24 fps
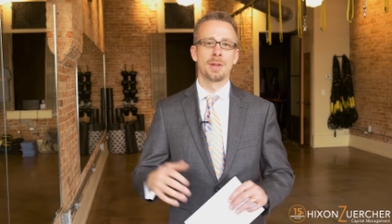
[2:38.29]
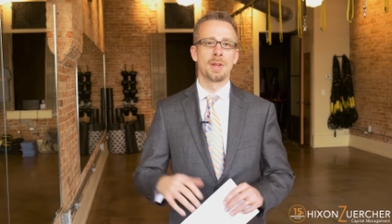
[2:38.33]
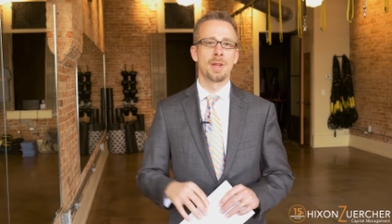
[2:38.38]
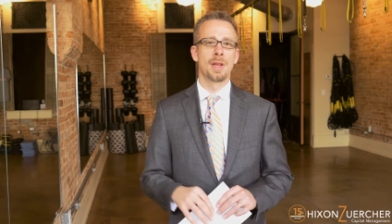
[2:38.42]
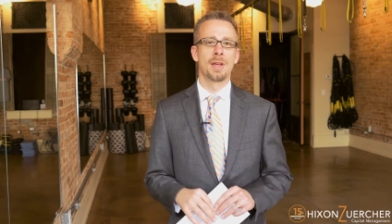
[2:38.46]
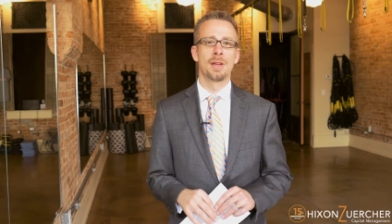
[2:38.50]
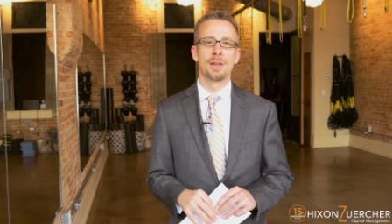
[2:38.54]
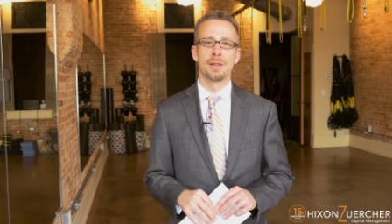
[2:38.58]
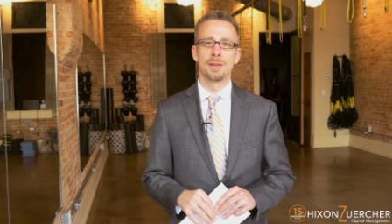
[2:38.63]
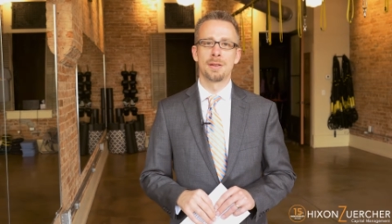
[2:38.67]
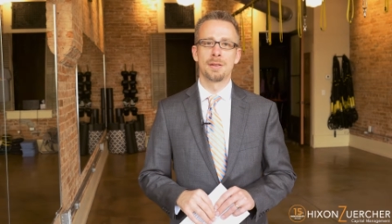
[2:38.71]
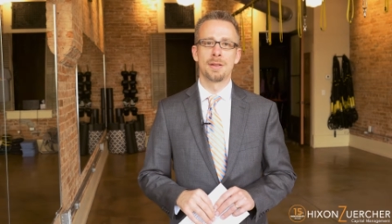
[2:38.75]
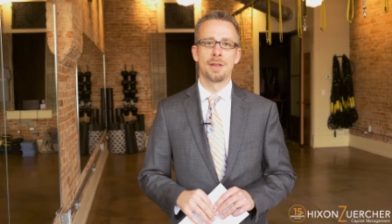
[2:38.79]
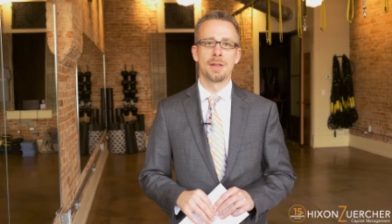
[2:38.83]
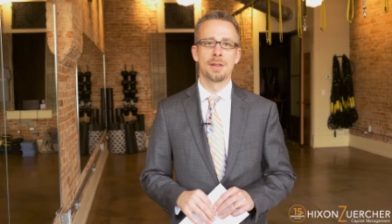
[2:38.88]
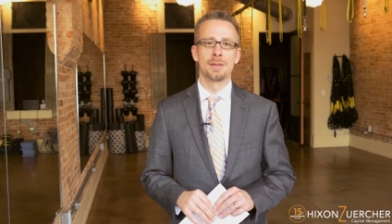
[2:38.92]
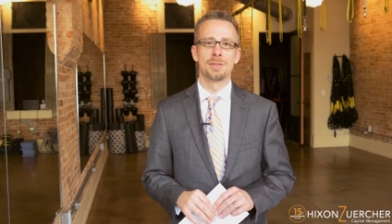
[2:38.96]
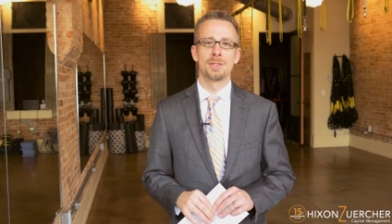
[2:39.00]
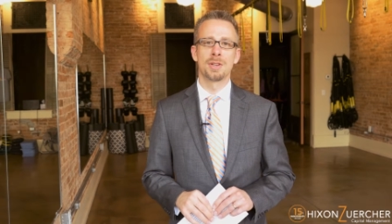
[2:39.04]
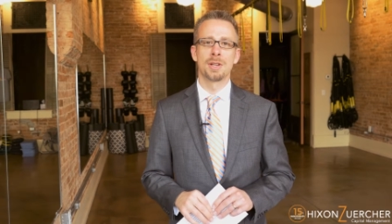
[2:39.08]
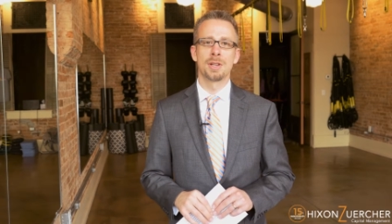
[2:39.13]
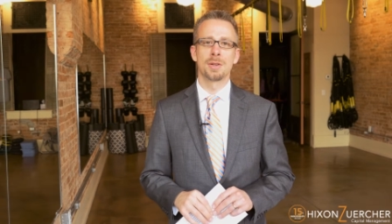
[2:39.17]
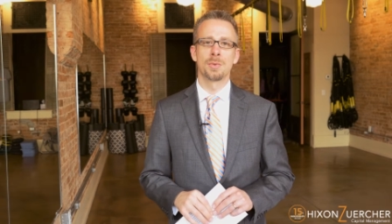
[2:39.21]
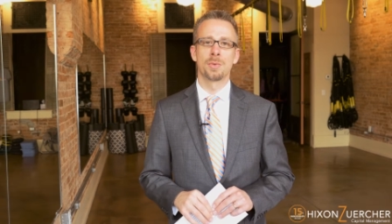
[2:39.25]
and,
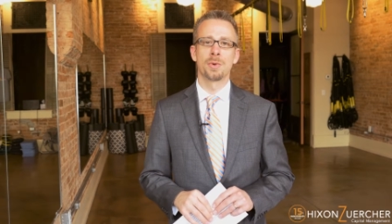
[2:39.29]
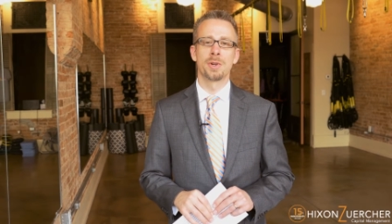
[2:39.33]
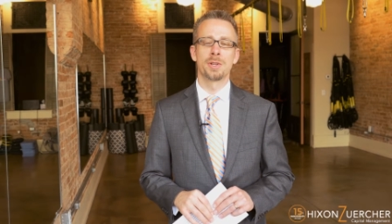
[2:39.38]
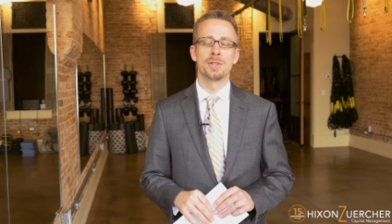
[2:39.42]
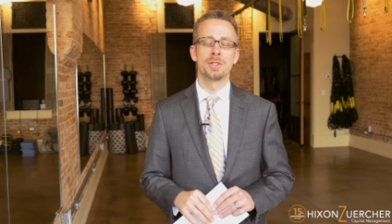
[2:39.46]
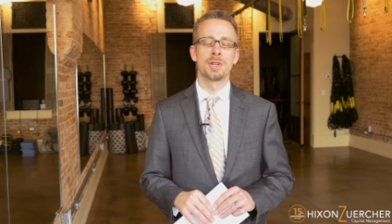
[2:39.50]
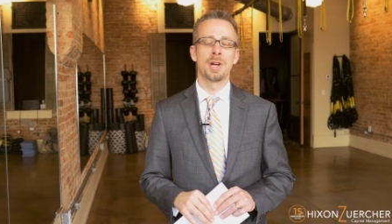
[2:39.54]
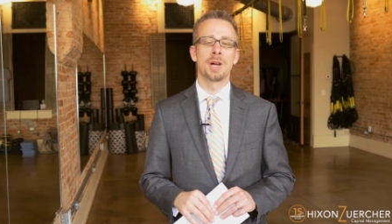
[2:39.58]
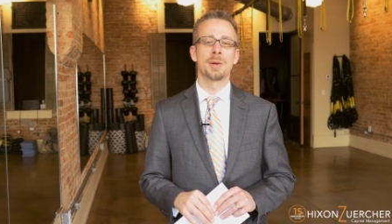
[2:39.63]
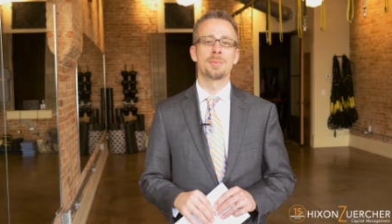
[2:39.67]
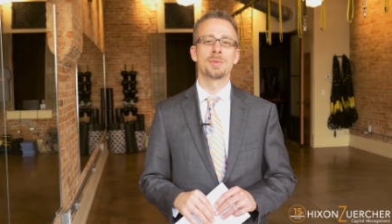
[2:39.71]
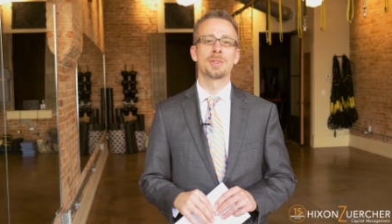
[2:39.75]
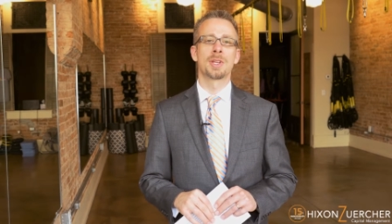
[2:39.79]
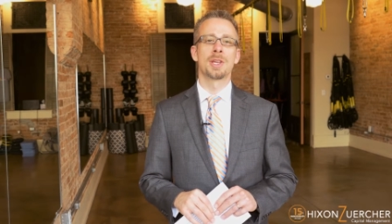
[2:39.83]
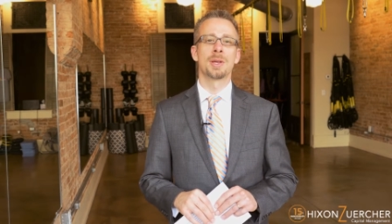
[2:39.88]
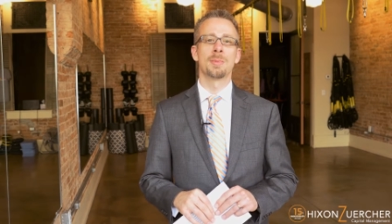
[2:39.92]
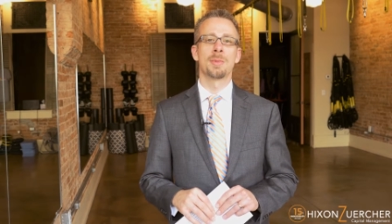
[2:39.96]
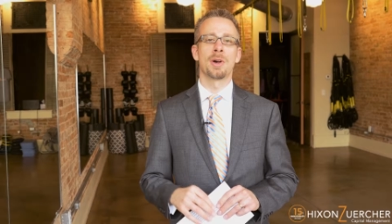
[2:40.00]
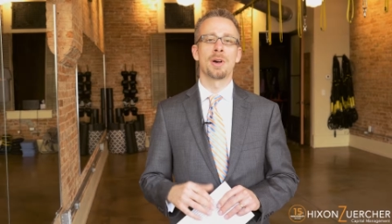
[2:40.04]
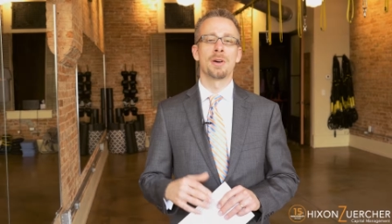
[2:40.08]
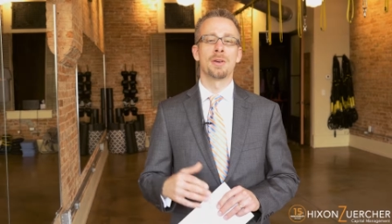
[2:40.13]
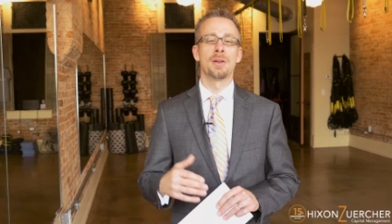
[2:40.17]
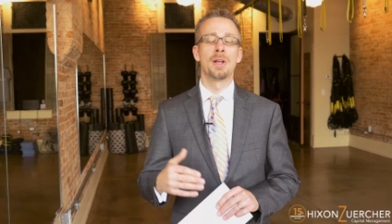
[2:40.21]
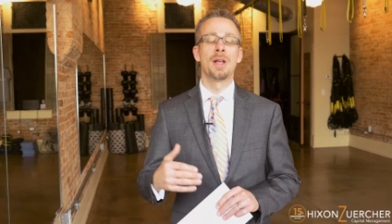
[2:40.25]
and January jobs came
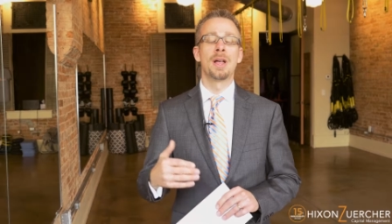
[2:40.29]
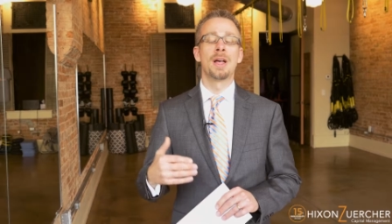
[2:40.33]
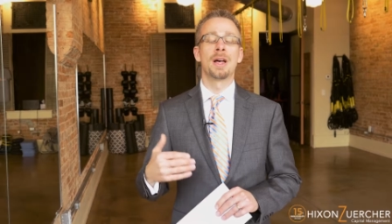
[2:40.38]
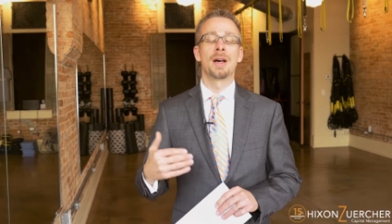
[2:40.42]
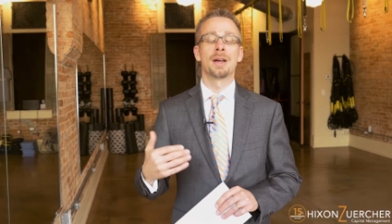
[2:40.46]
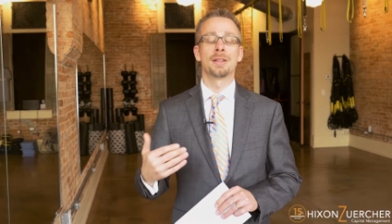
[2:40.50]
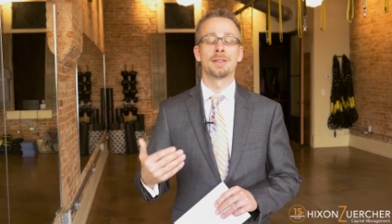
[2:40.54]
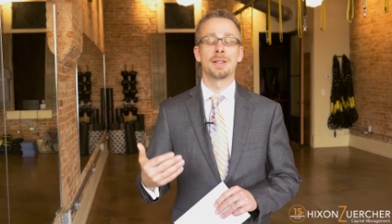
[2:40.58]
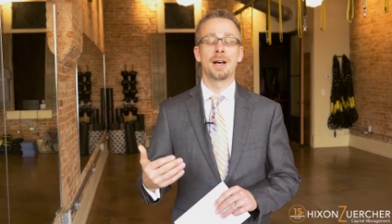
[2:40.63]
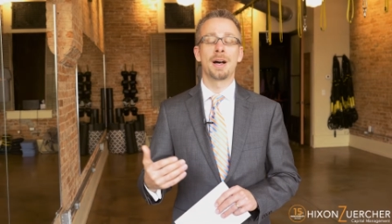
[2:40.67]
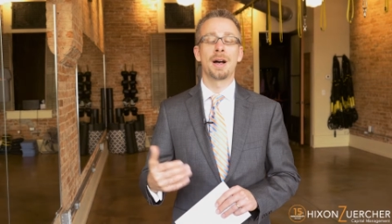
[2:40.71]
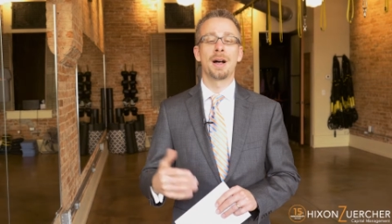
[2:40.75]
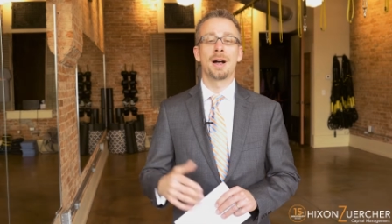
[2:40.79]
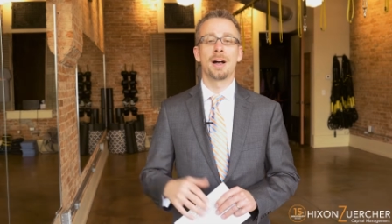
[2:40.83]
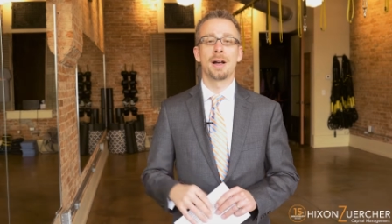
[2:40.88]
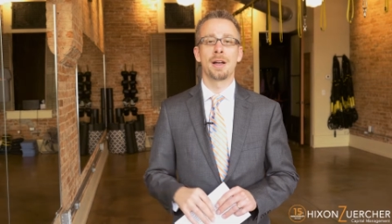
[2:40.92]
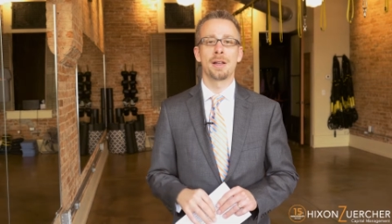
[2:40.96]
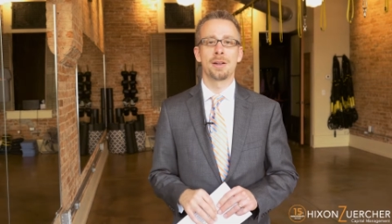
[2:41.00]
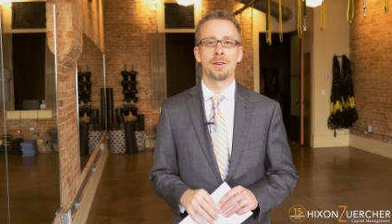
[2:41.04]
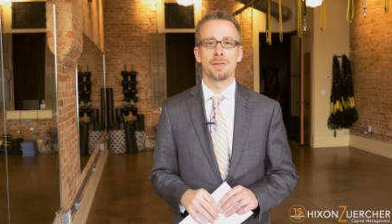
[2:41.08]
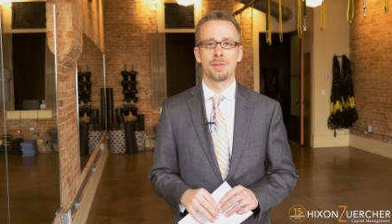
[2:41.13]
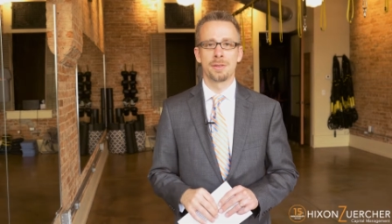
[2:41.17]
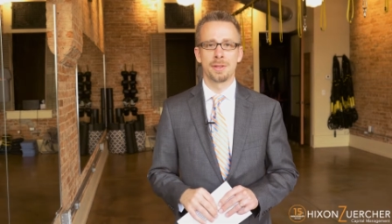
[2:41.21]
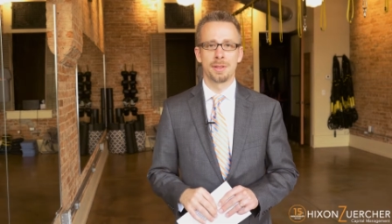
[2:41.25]
out a lot
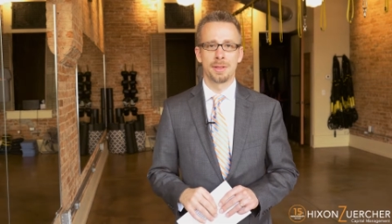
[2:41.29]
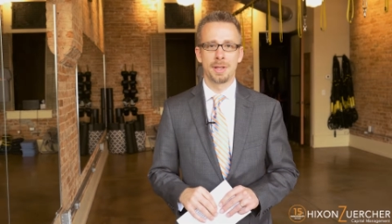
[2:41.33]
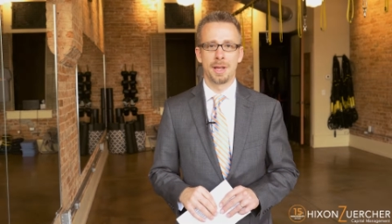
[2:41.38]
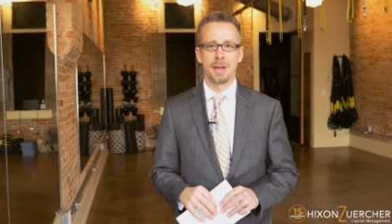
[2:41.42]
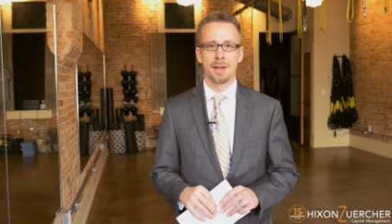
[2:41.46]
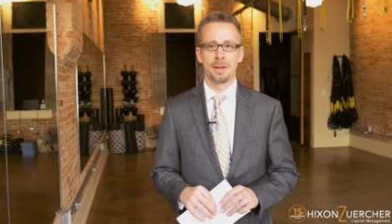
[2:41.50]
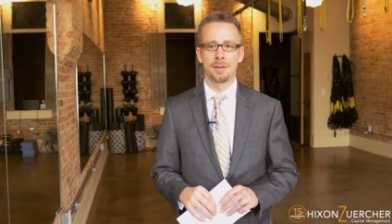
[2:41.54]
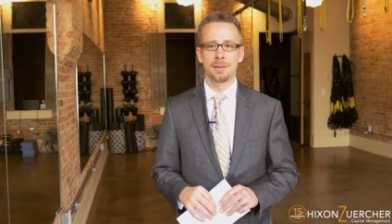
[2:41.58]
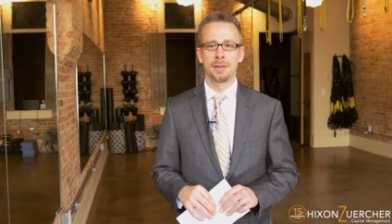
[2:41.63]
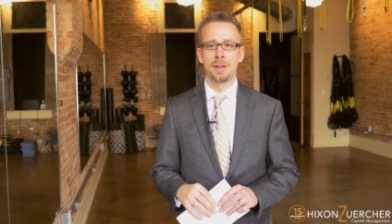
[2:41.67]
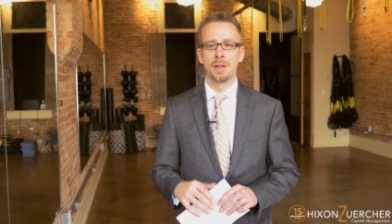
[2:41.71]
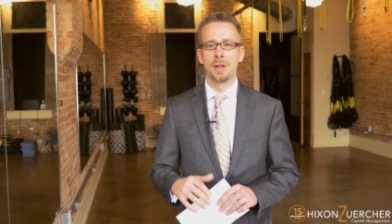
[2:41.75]
higher than that.